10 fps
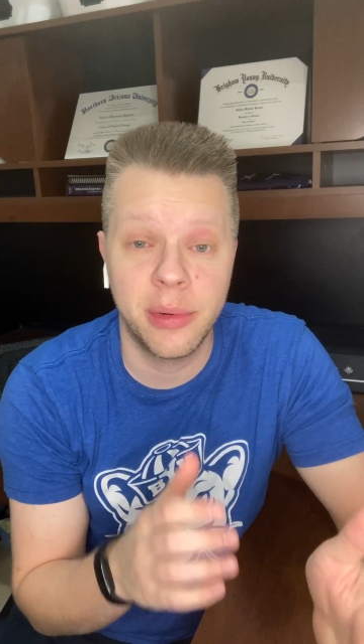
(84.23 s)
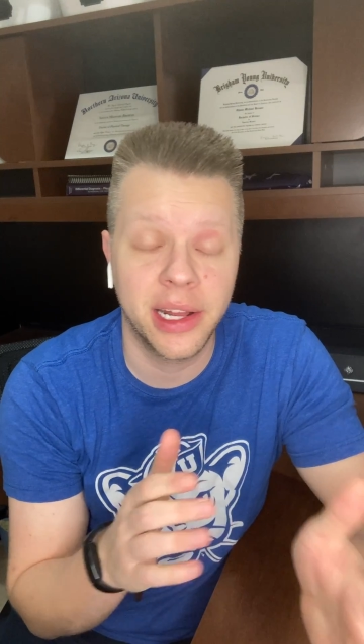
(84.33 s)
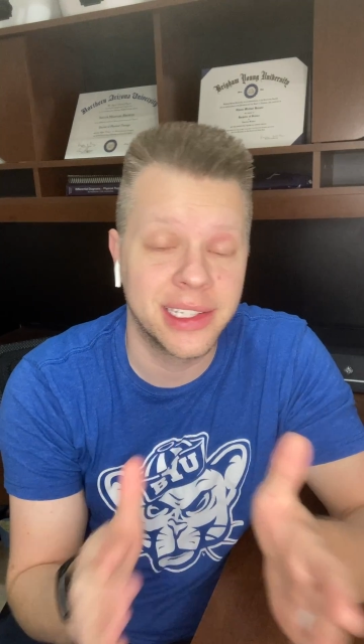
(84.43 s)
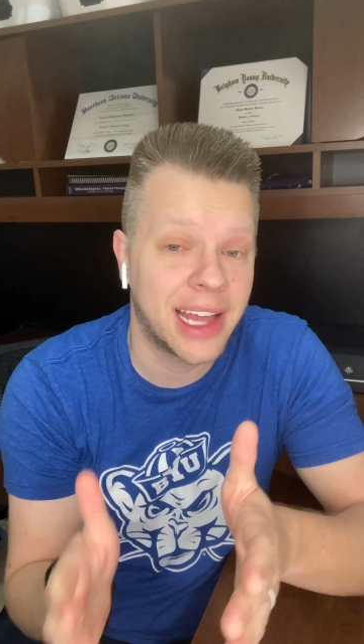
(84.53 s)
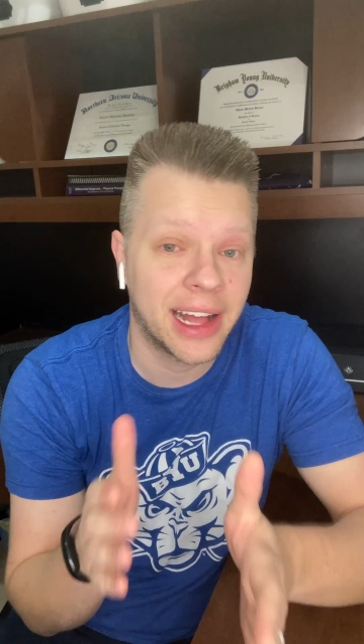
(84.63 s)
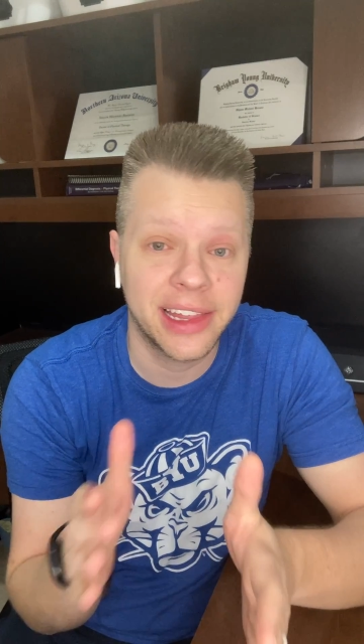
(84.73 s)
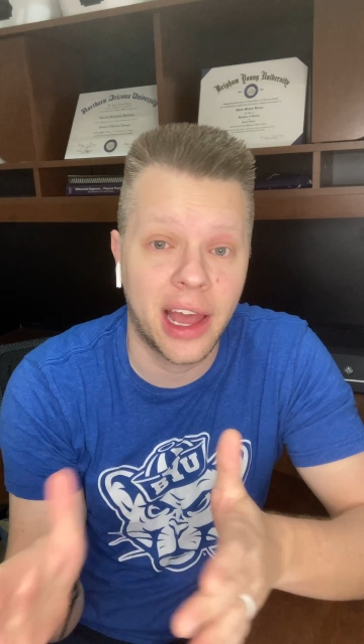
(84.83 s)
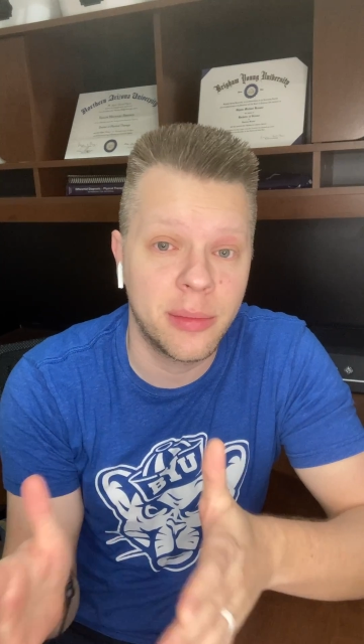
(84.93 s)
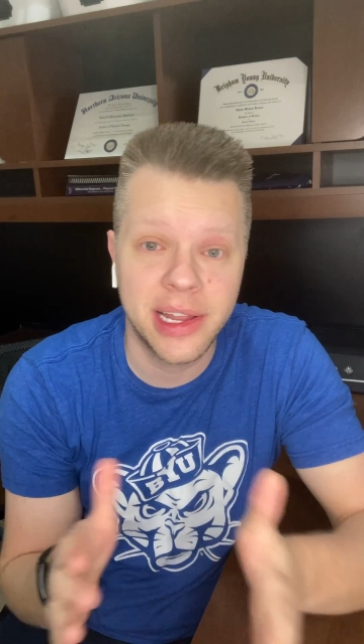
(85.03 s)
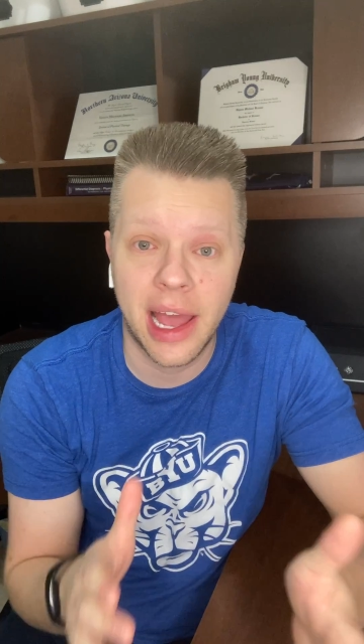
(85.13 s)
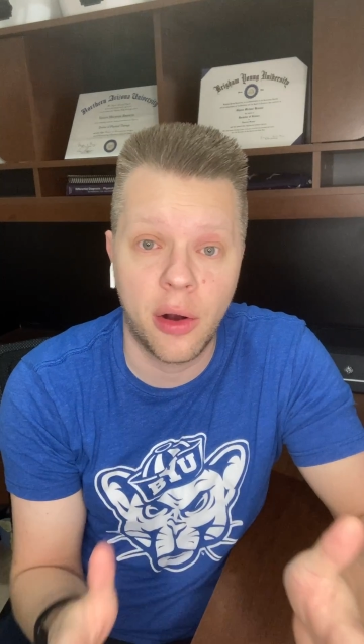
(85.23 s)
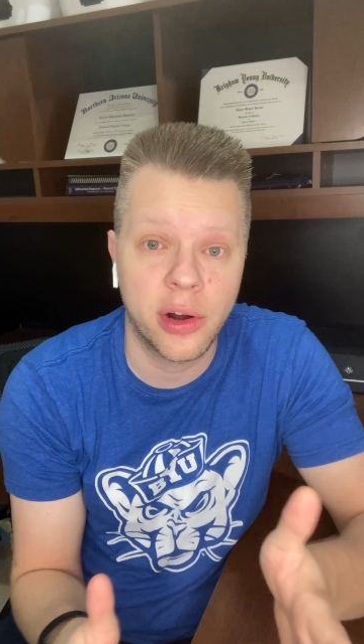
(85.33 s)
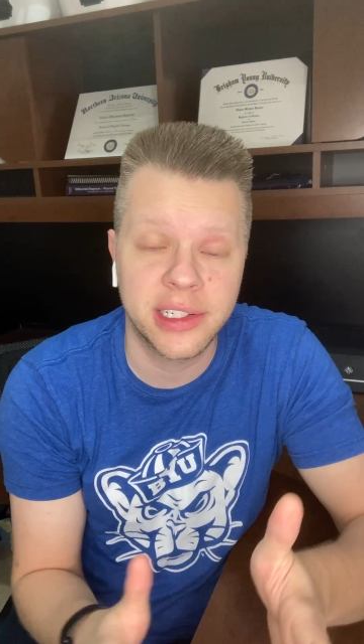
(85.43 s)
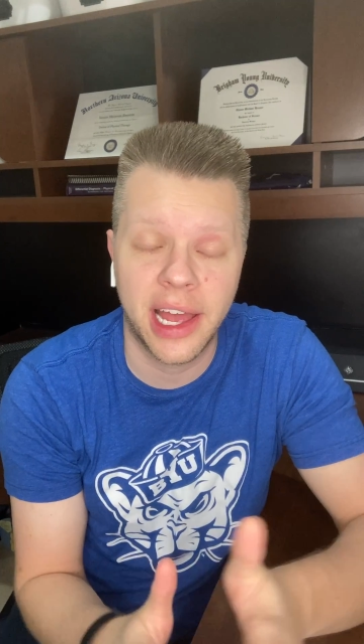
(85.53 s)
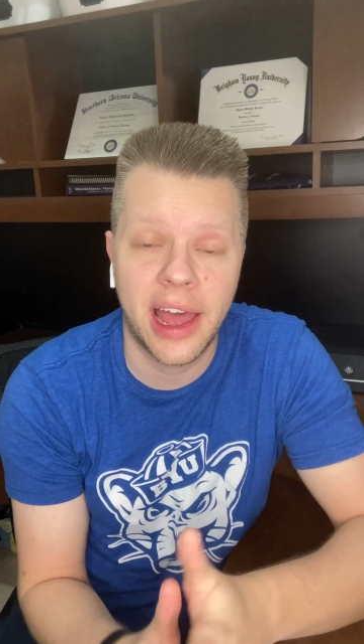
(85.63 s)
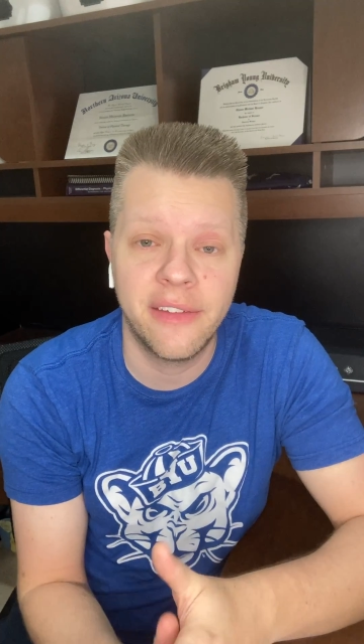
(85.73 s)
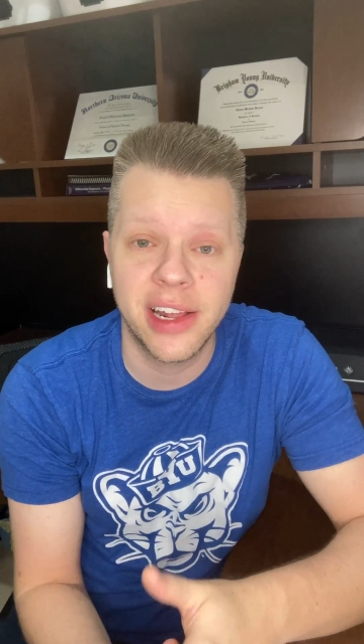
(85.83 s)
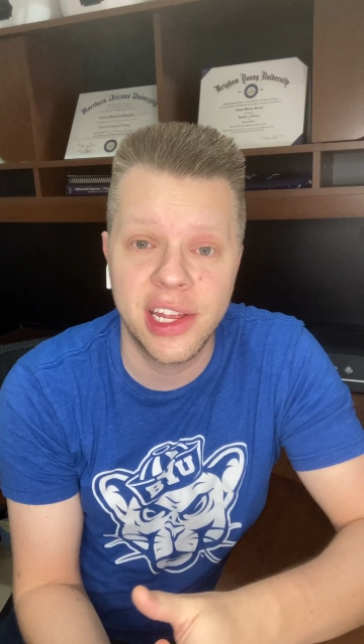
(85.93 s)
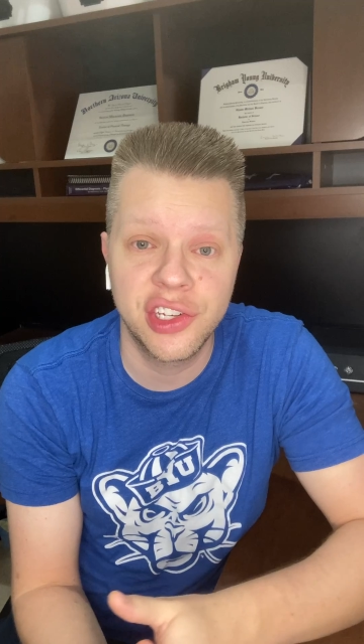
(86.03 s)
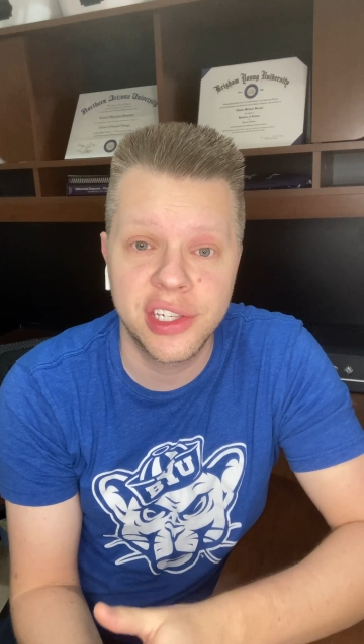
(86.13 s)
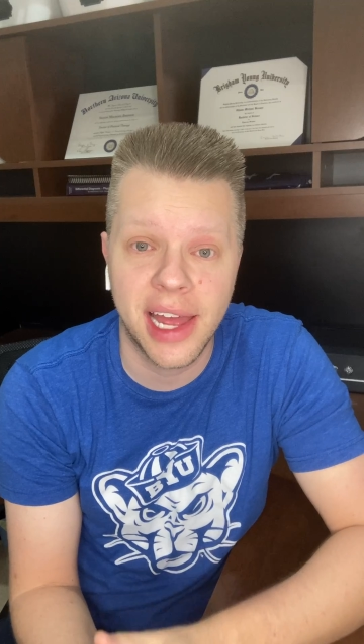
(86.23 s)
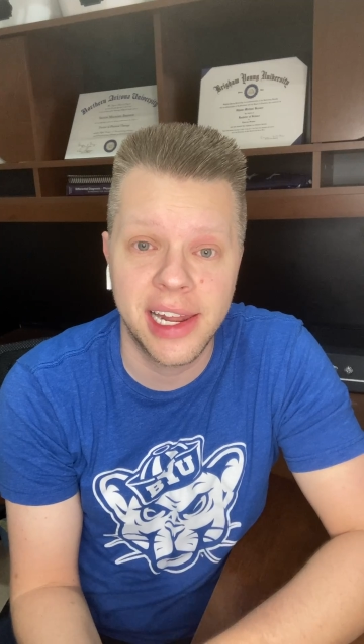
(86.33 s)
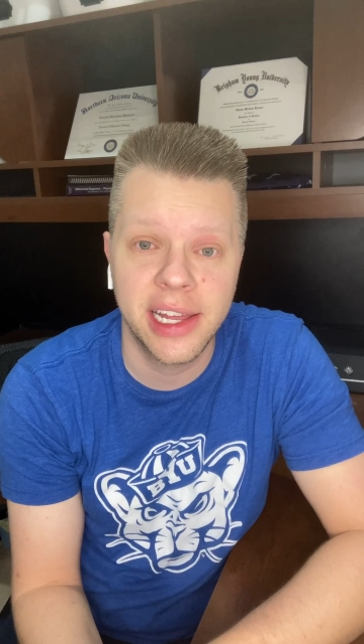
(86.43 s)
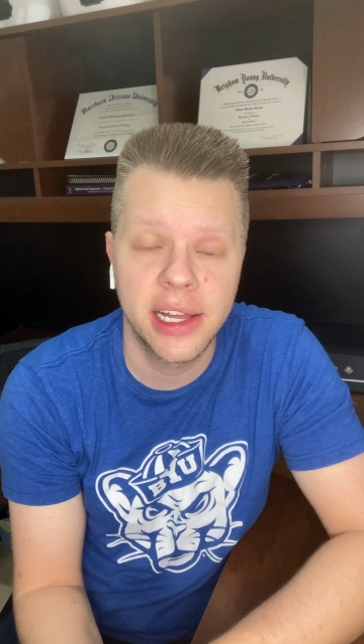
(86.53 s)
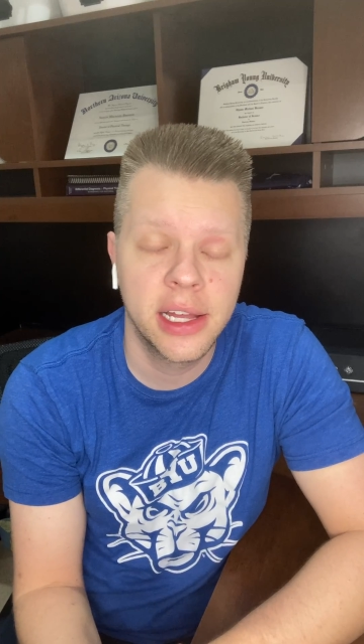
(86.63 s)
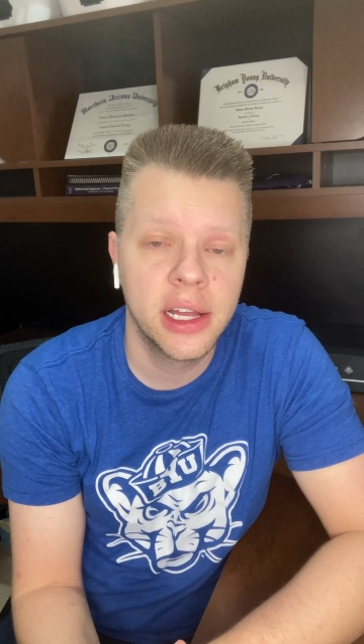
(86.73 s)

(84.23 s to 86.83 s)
exactly how many hours I have in each setting,